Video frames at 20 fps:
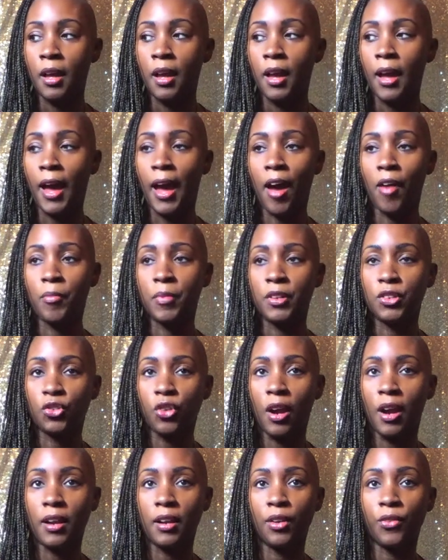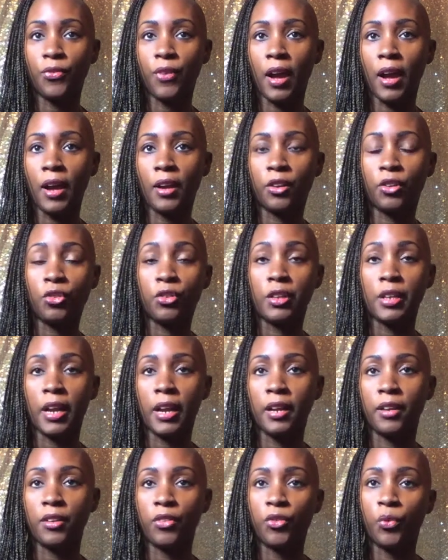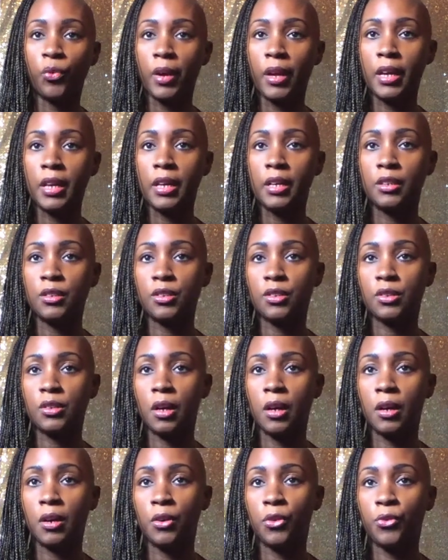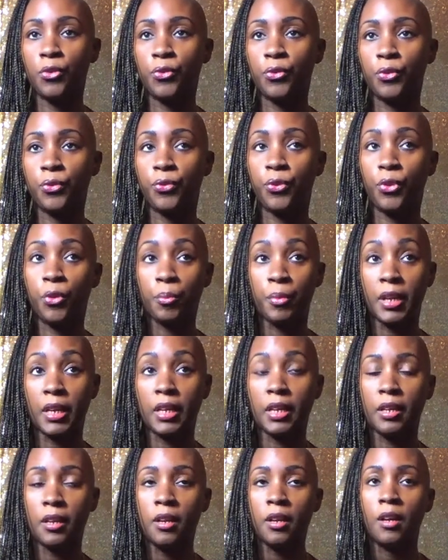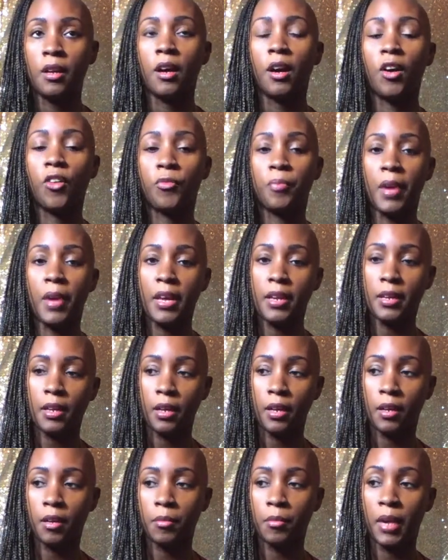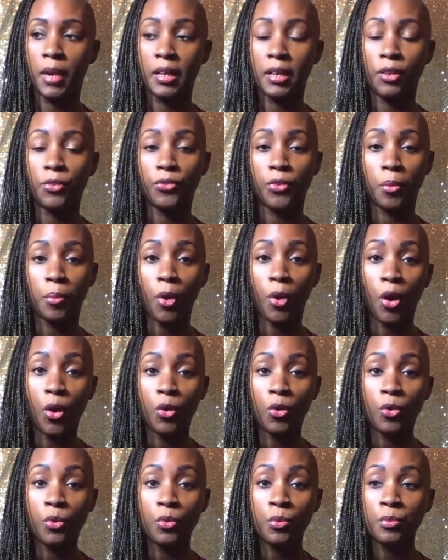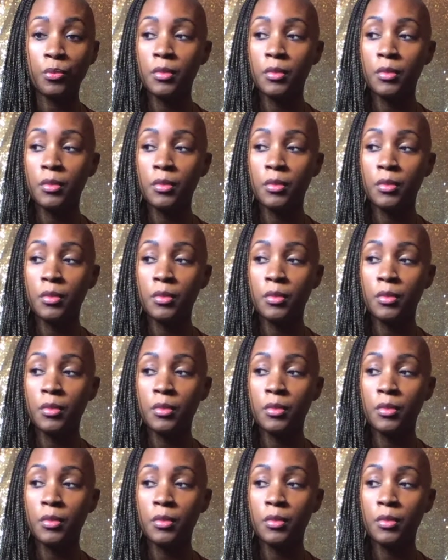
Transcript: I've been trying to find creative ways for me of making money from home.